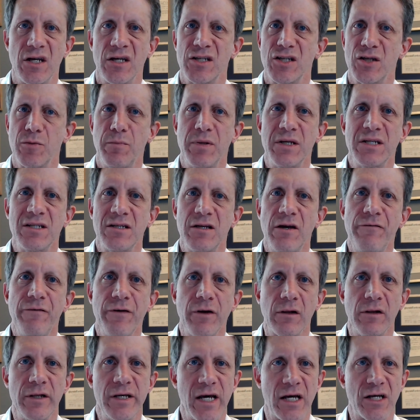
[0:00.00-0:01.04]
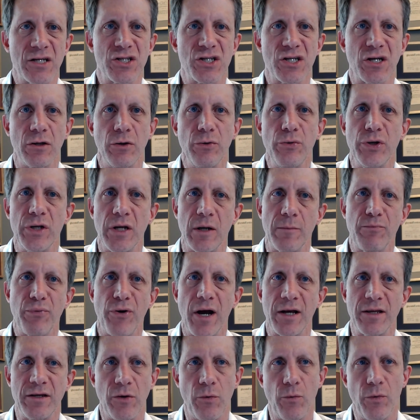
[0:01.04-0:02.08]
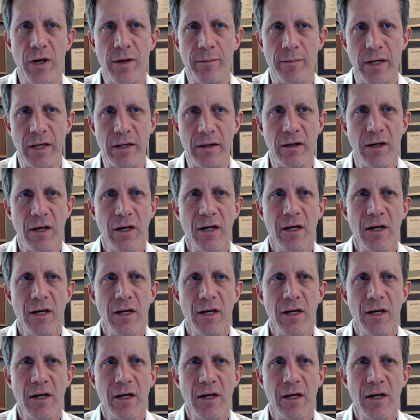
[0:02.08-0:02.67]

specifically excluded pregnant women,